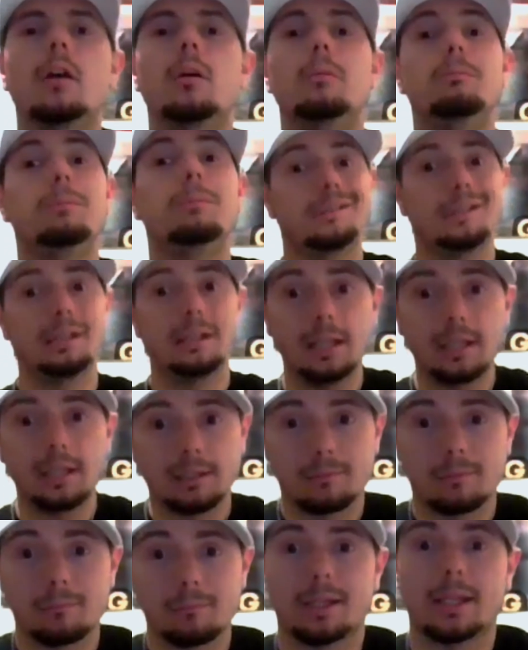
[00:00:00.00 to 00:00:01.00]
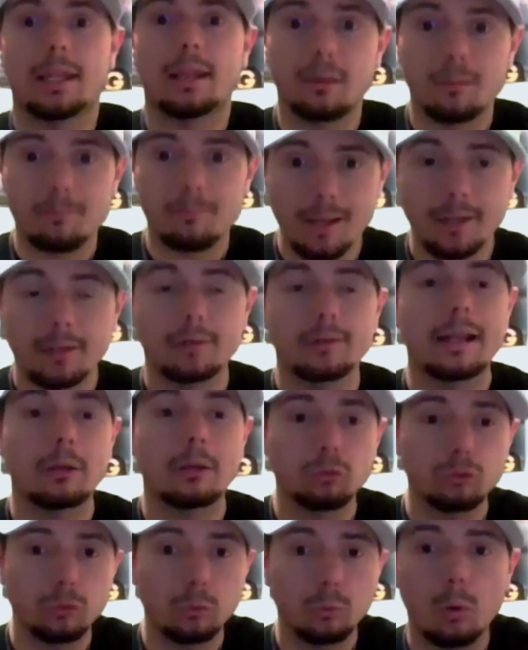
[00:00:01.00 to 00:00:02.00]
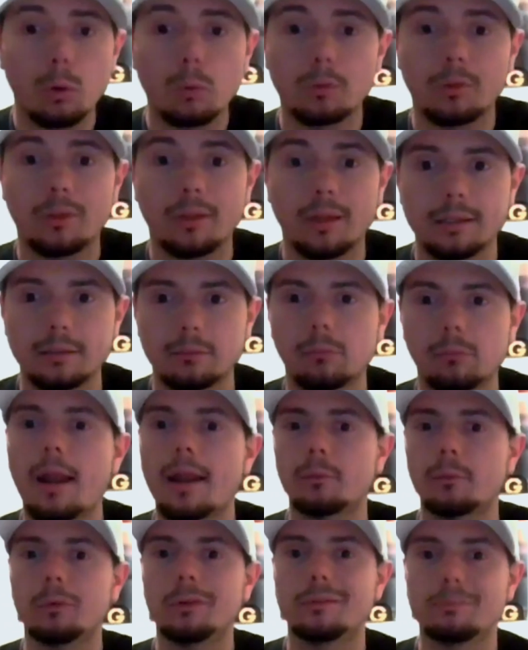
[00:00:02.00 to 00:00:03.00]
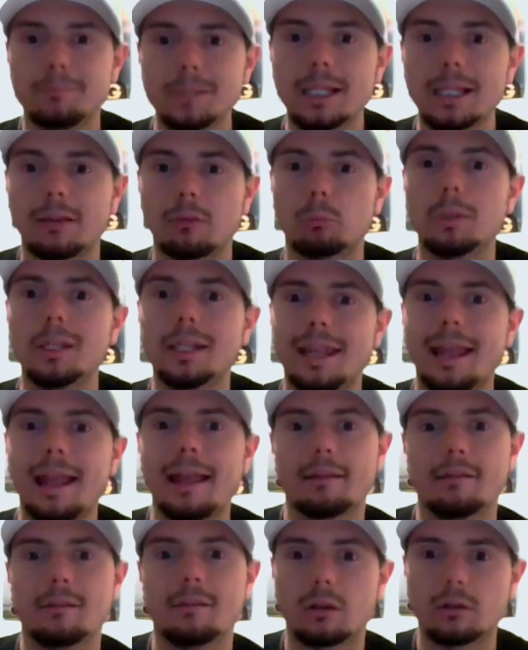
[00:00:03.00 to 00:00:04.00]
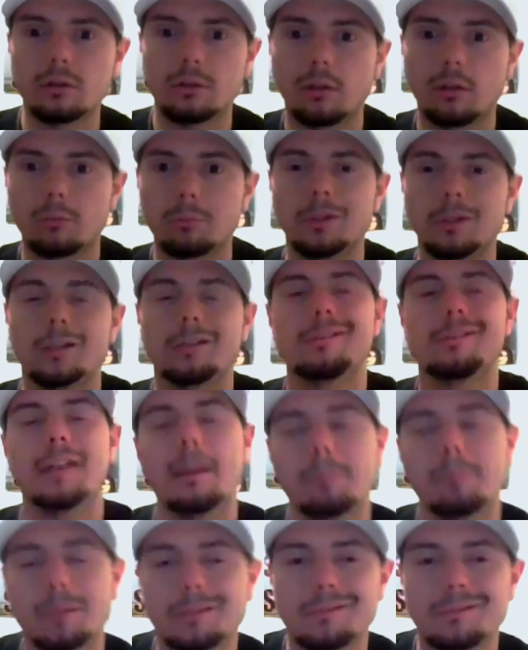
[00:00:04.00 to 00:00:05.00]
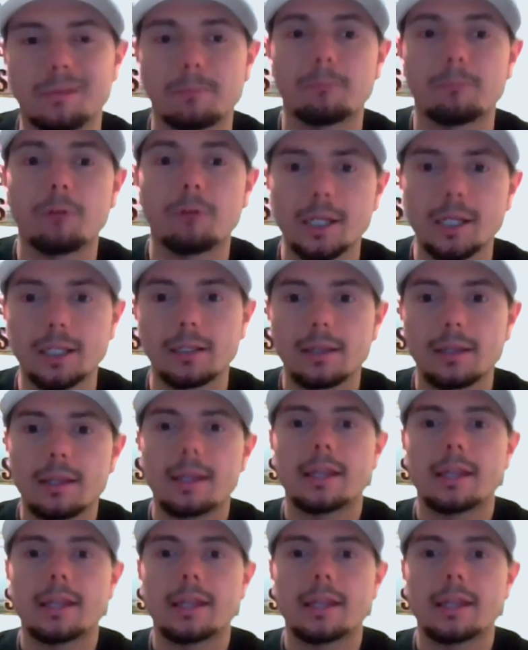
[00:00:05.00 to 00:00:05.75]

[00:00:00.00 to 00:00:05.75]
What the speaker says: But she didn't. And Mikaela Mayer now 2-0 Sandy Ryan, which means we get an undisputed championship fight